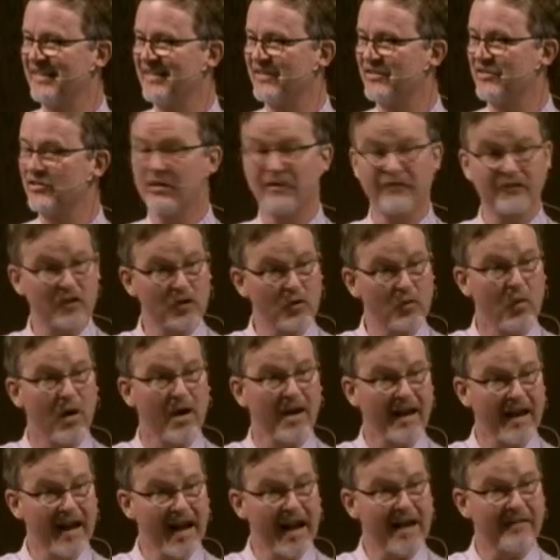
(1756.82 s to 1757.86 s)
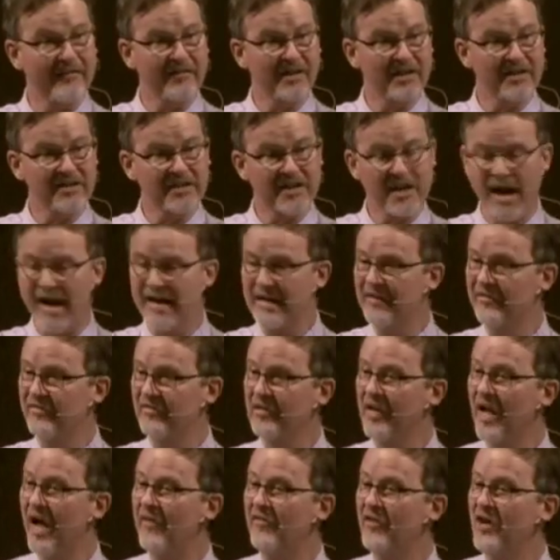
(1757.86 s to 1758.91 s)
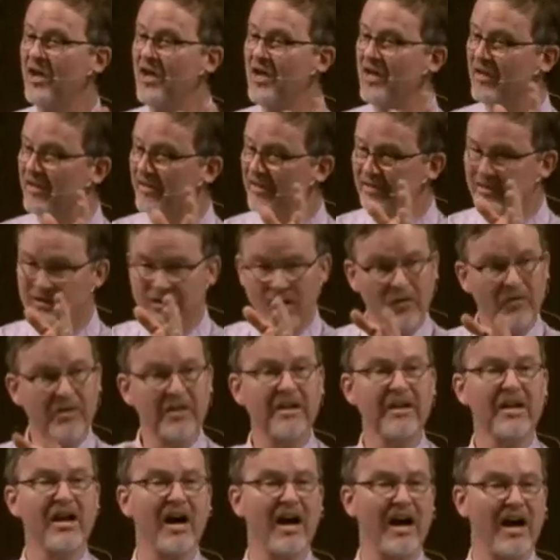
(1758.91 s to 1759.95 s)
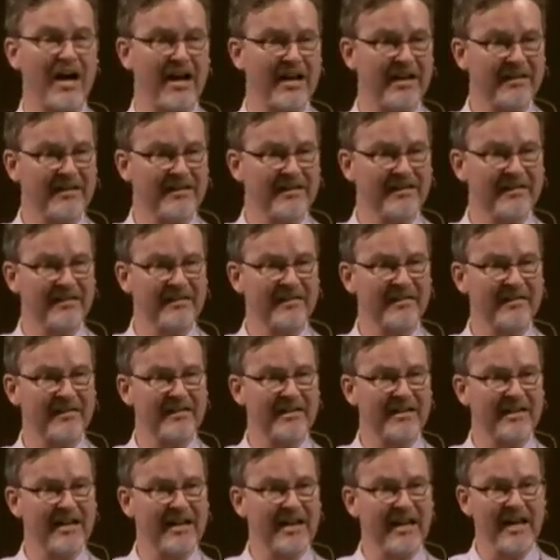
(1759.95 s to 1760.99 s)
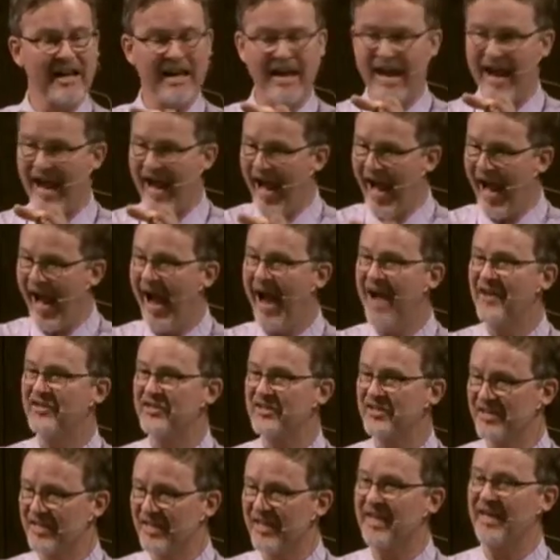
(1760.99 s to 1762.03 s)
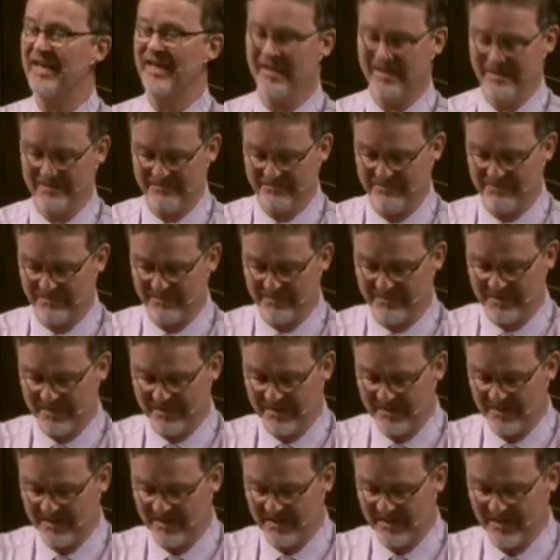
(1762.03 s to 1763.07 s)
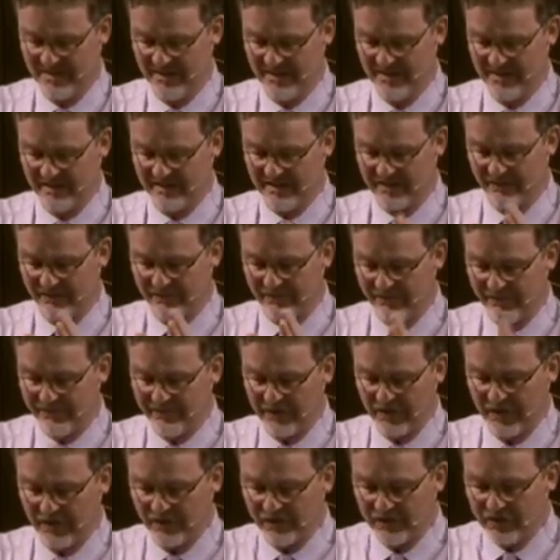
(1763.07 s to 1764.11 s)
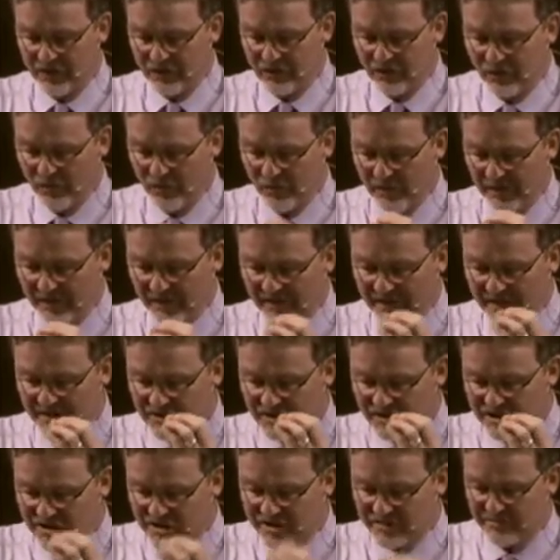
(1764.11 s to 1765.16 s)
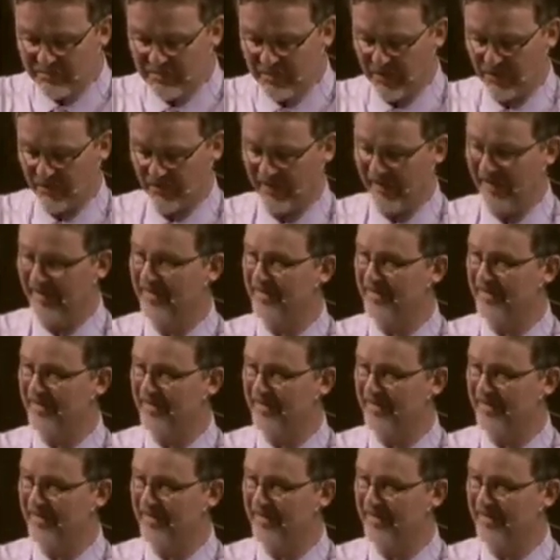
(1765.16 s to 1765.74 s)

So if you want to have this kind of love, go to God, ask him to fill you with his Spirit,